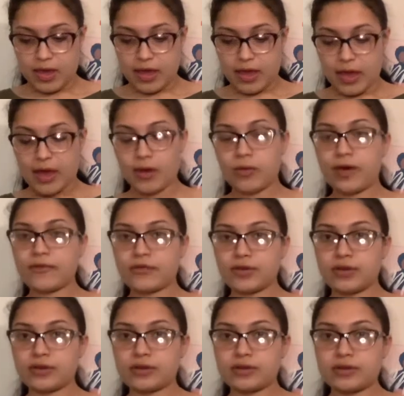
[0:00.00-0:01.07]

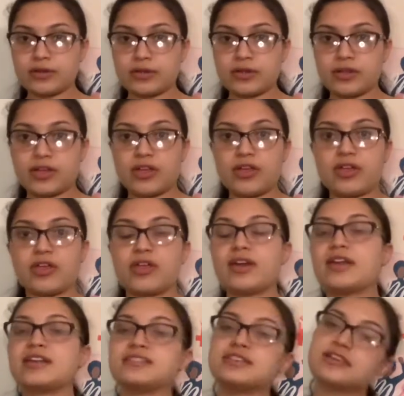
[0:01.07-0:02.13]
However,
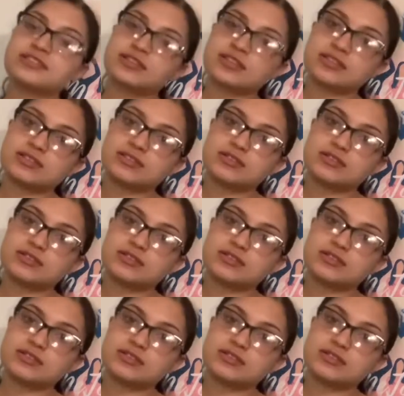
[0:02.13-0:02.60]
it doesn't